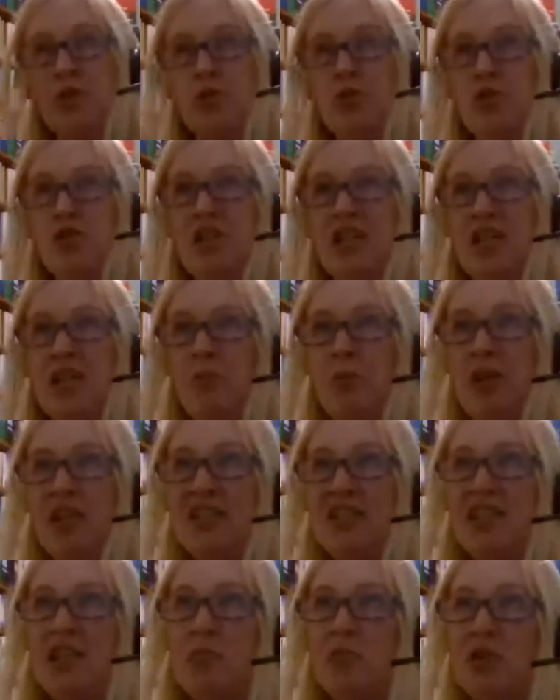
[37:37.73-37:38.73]
about the D
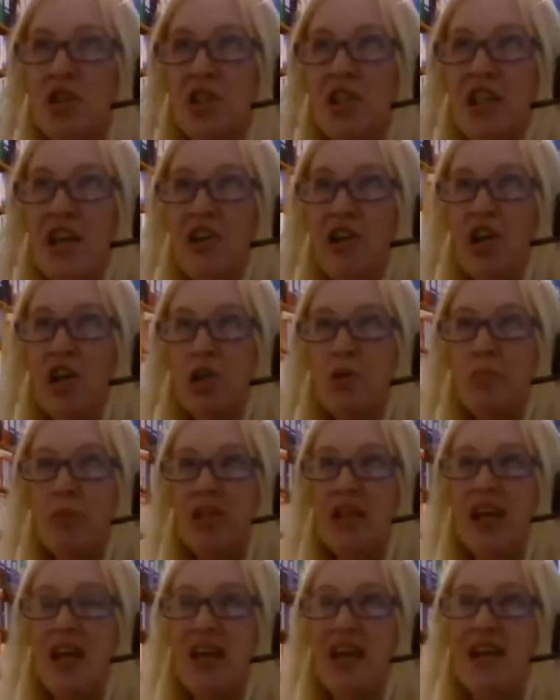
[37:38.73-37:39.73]
P C materials,
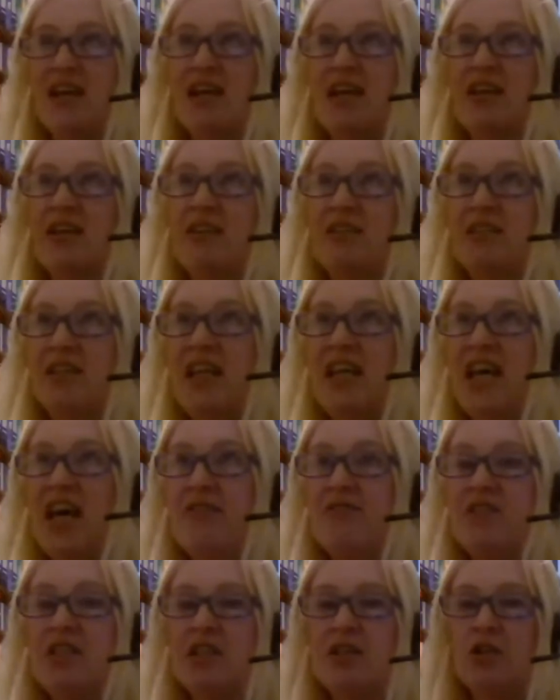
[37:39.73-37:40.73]
but they
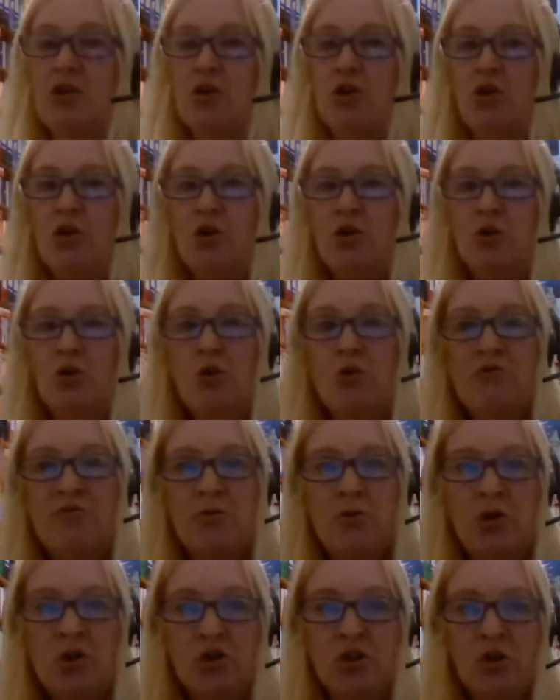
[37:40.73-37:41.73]
have done an
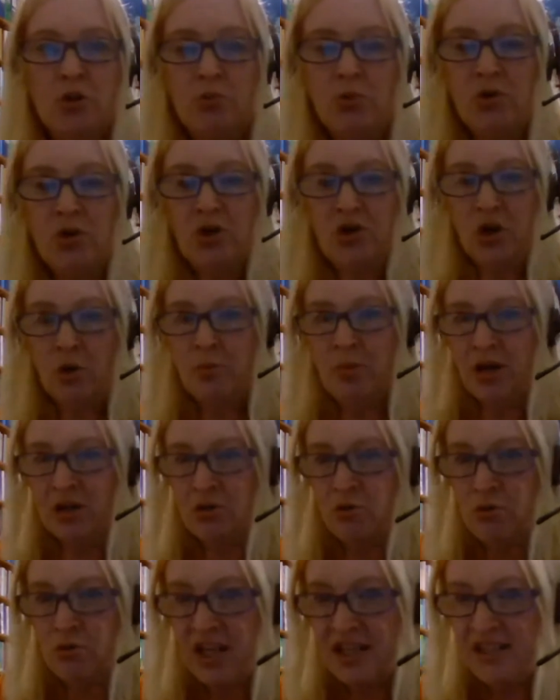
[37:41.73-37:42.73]
awful lot of work
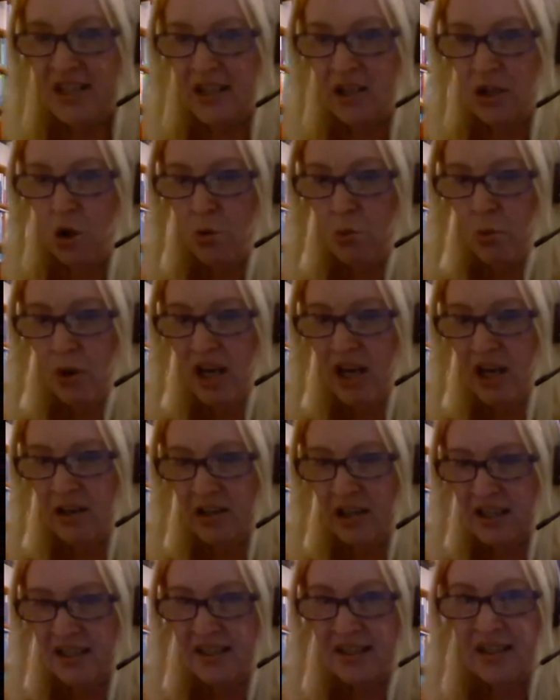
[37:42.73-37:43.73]
about raising
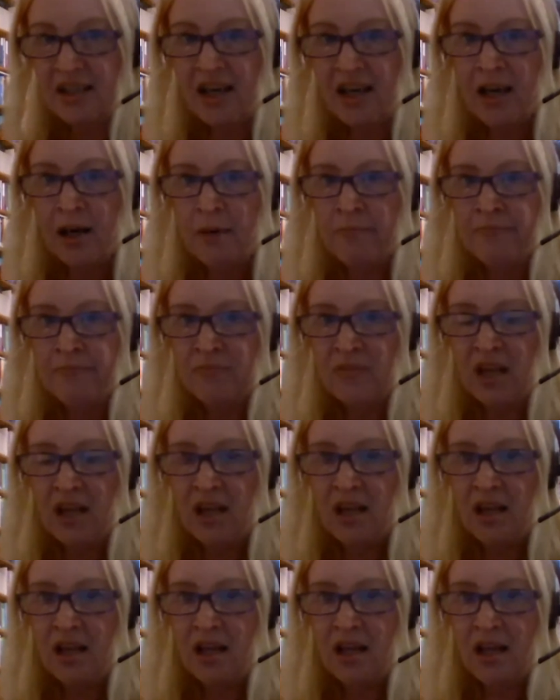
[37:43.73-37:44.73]
awareness. Um,
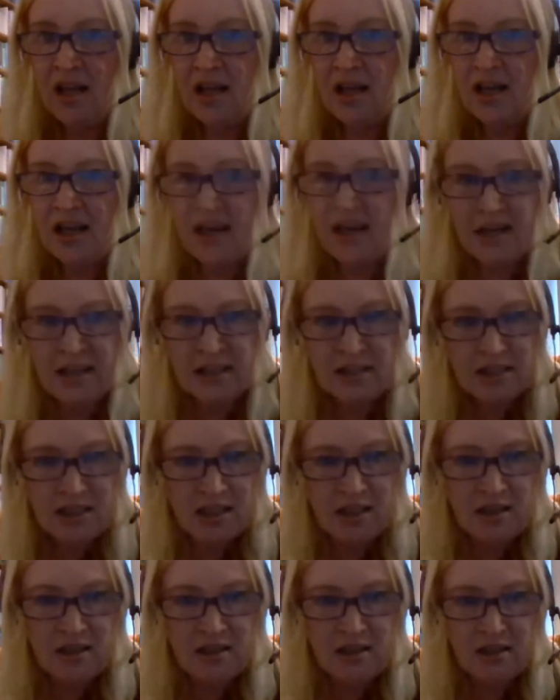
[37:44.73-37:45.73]
and
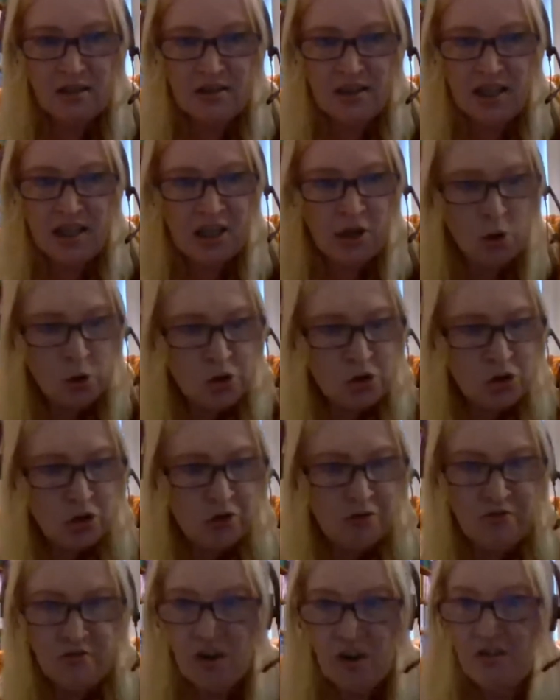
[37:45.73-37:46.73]
they are
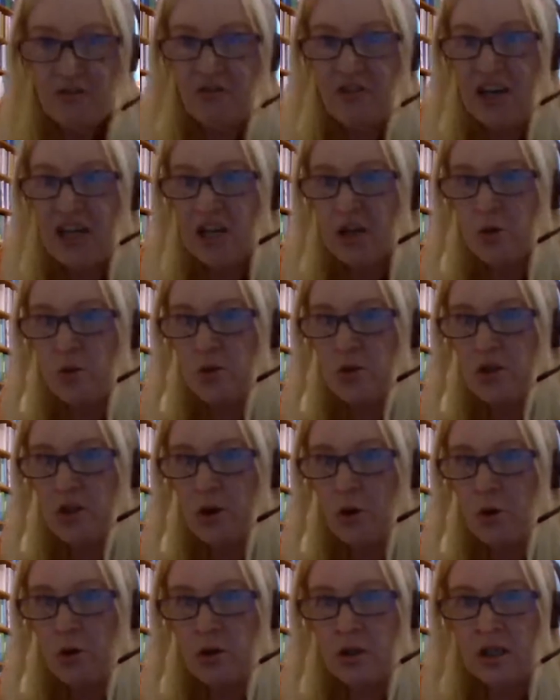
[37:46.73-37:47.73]
also very good
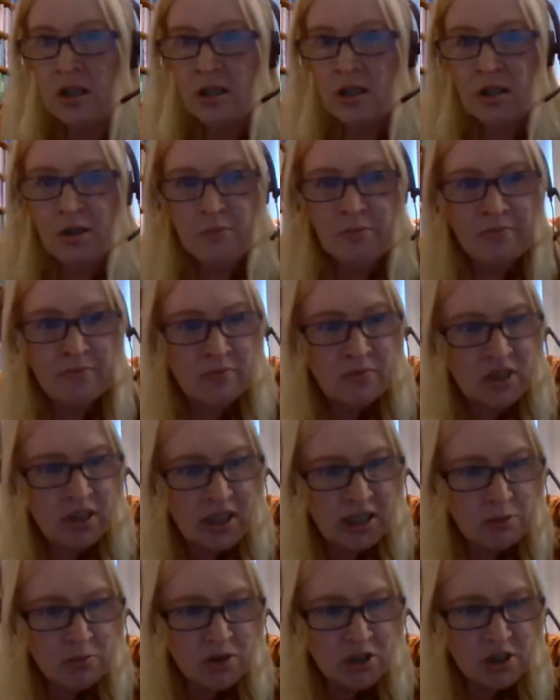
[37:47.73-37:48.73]
on, um,
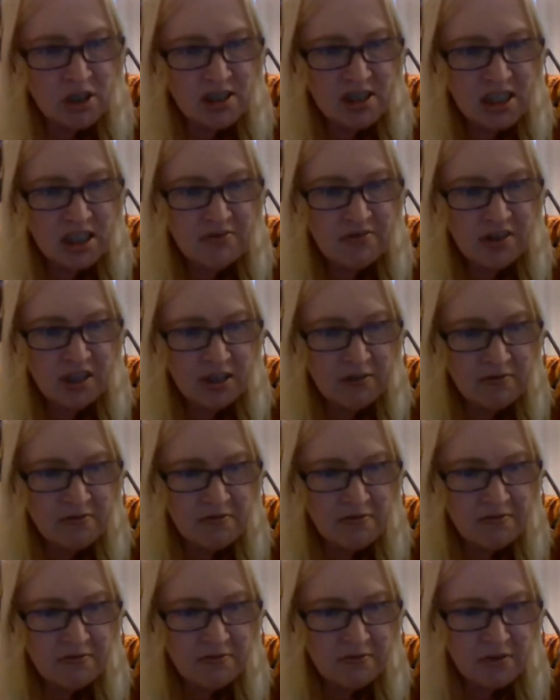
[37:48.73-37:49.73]
let me just see if I can
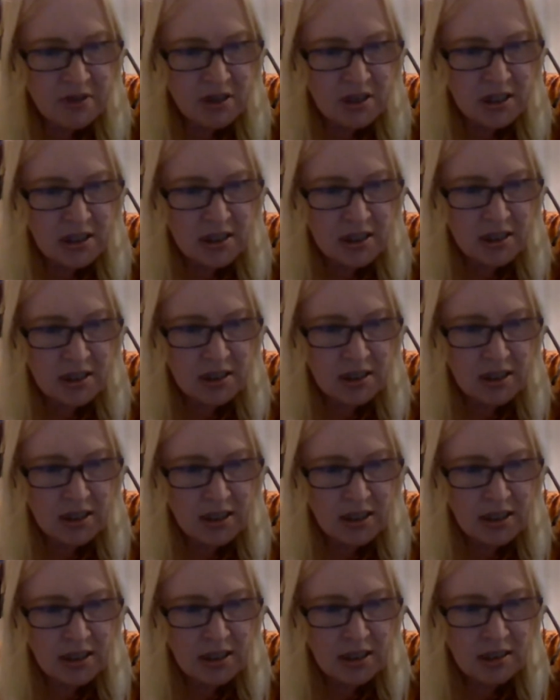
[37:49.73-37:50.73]
find it
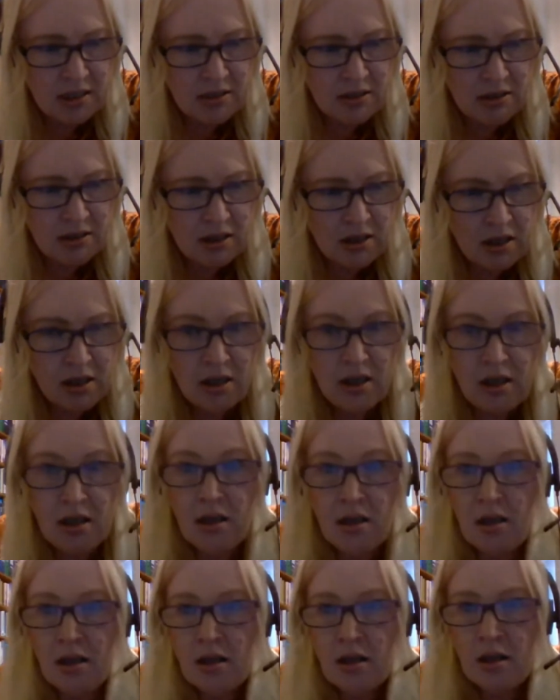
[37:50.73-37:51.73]
here.
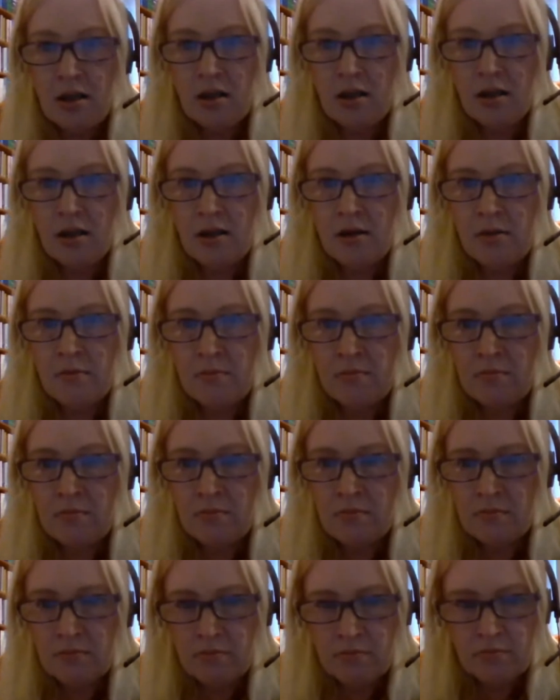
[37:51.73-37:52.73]

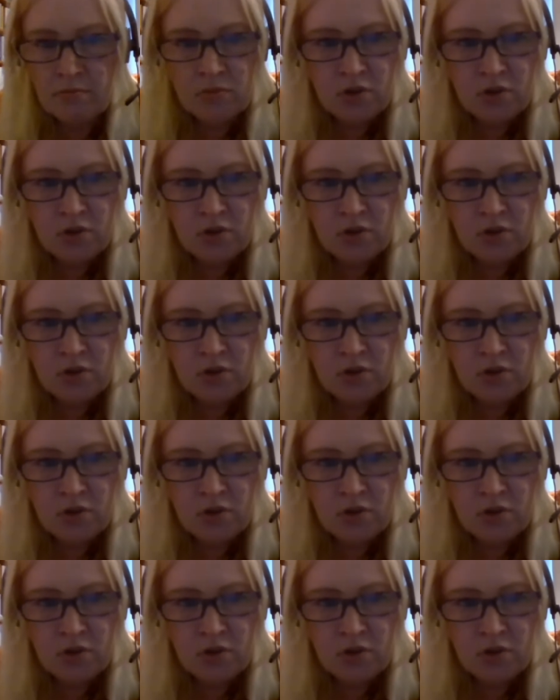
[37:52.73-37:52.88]
Um,